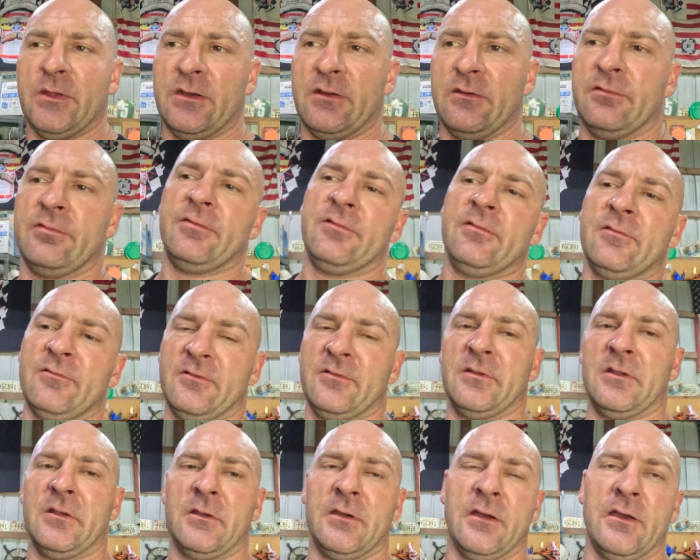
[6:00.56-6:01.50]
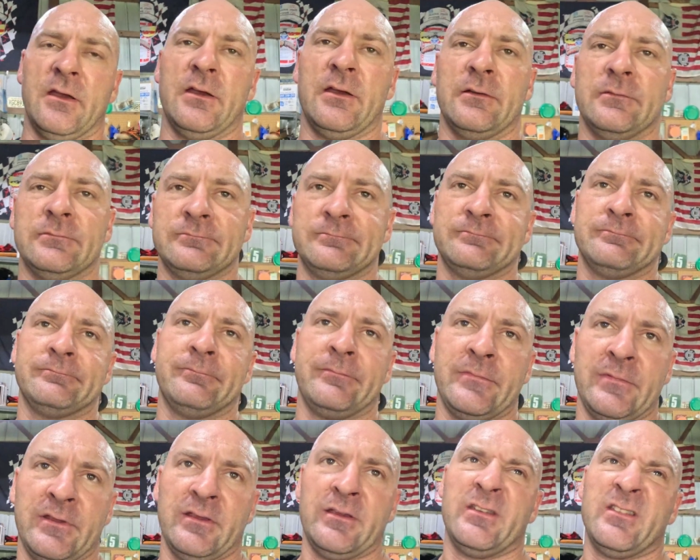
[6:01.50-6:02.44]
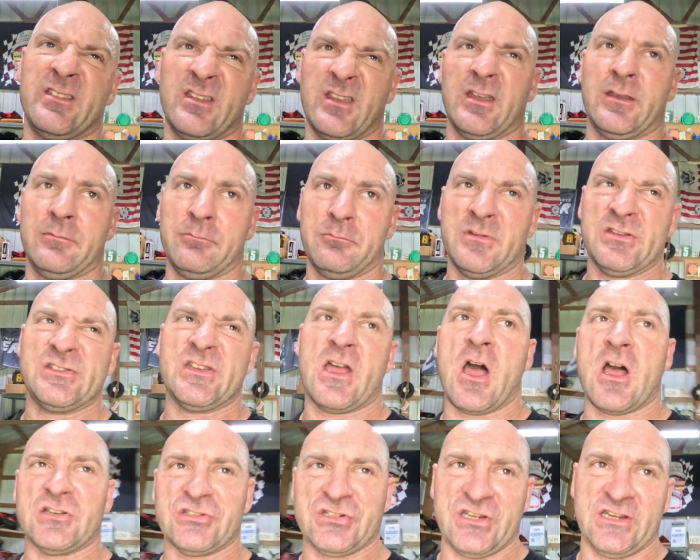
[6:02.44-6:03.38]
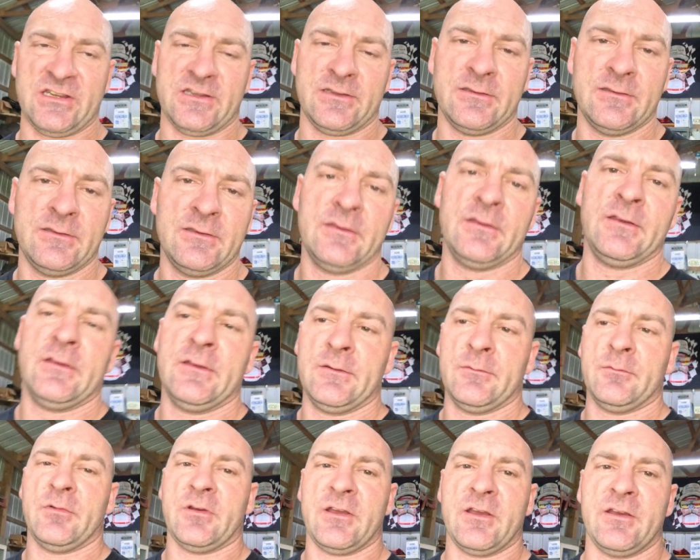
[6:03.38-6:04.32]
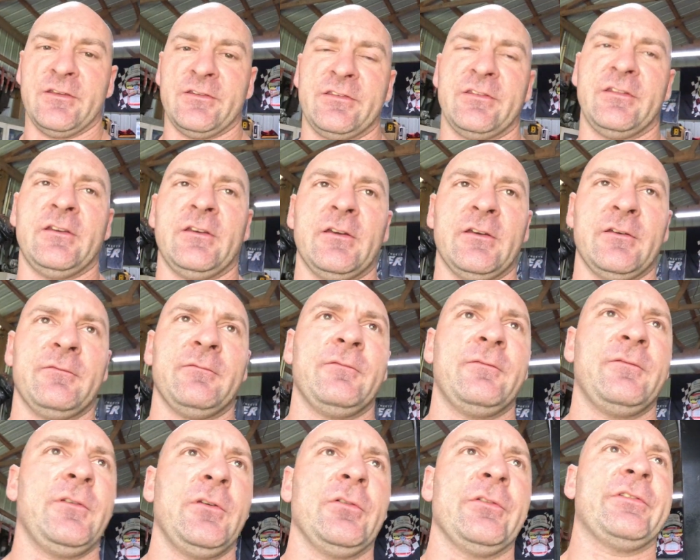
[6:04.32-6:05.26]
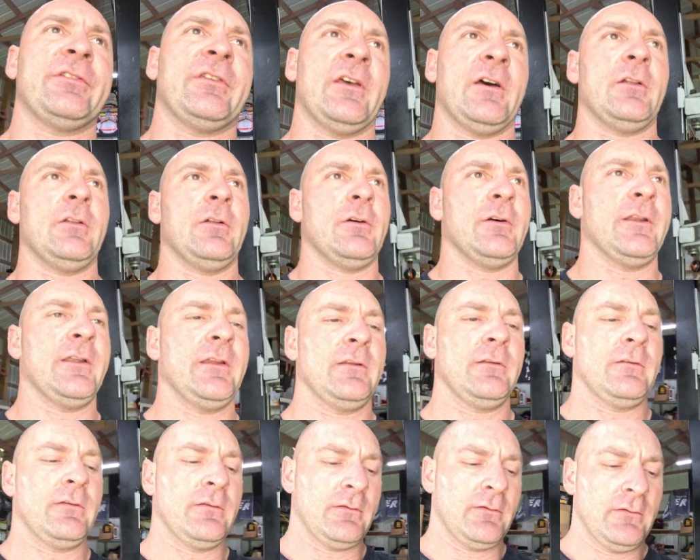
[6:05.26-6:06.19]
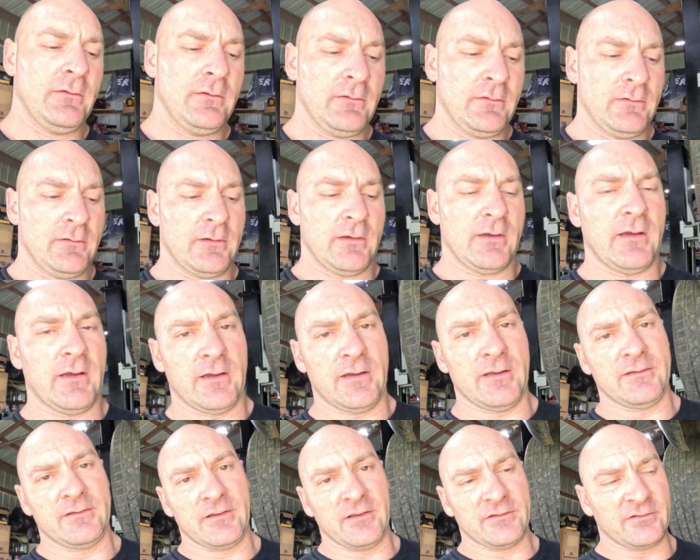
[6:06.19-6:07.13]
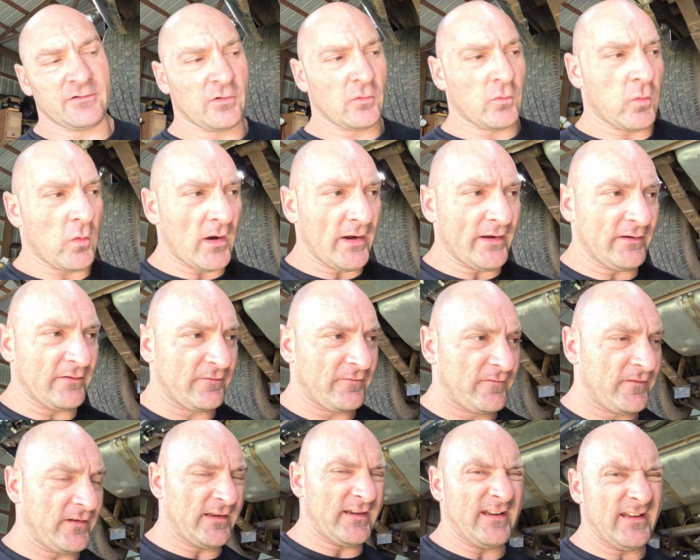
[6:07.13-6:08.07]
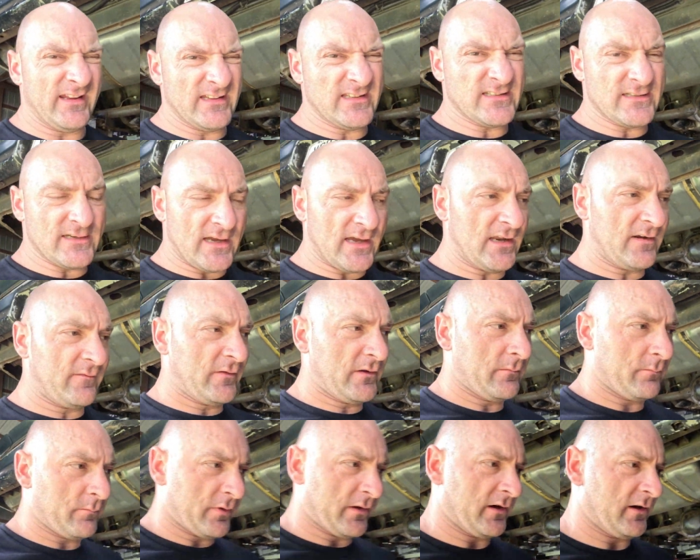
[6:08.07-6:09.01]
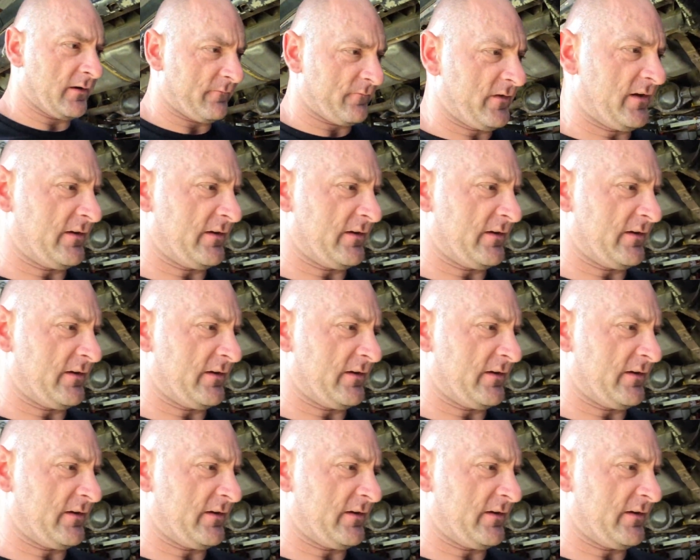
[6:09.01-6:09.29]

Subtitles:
bit of say massaging, because the fuel cell on it doesn't quite fit inside of it, but it